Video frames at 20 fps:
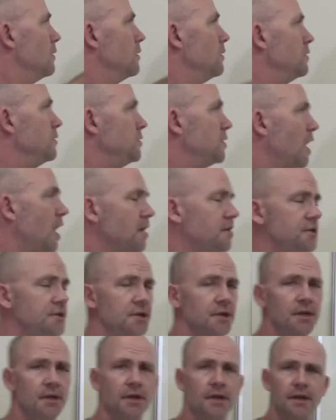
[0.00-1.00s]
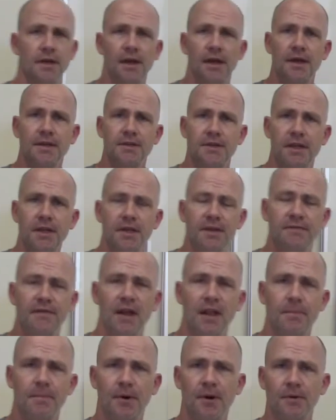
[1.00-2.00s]
Josh is lead
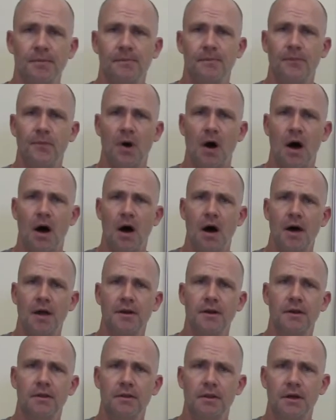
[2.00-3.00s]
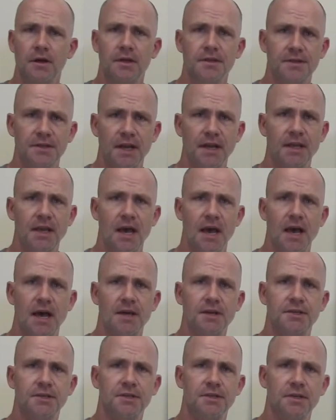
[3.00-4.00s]
developer on the
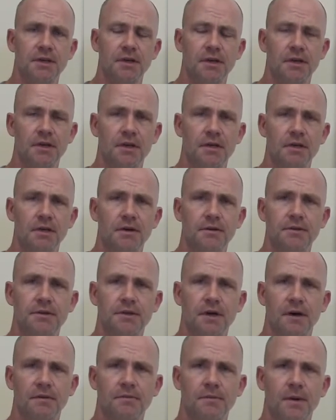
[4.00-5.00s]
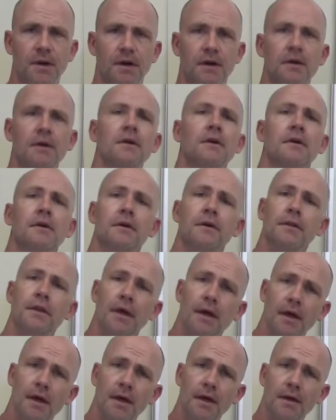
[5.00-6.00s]
ZenCash node software,
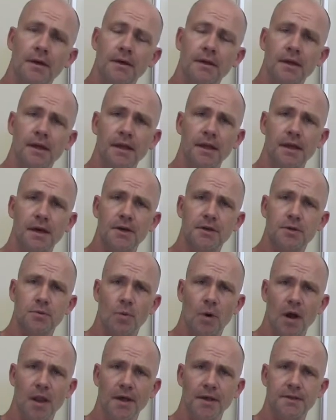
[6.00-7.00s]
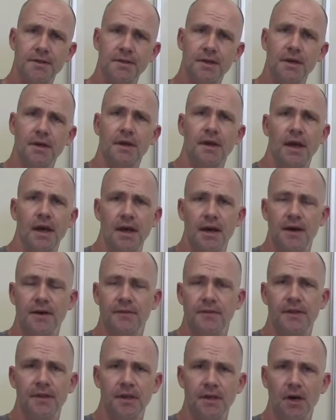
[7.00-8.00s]
the Elios wallets,
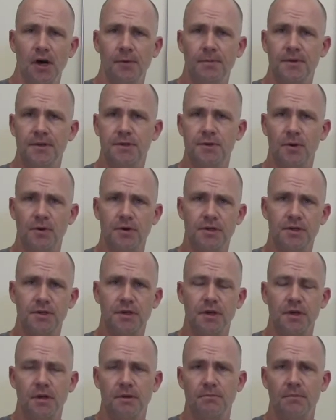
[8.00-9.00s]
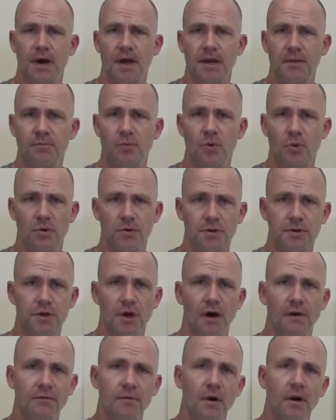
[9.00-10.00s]
and the open source mining portal
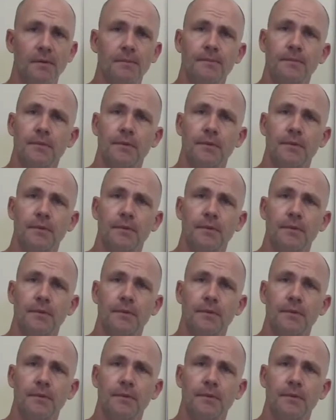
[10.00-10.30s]
software.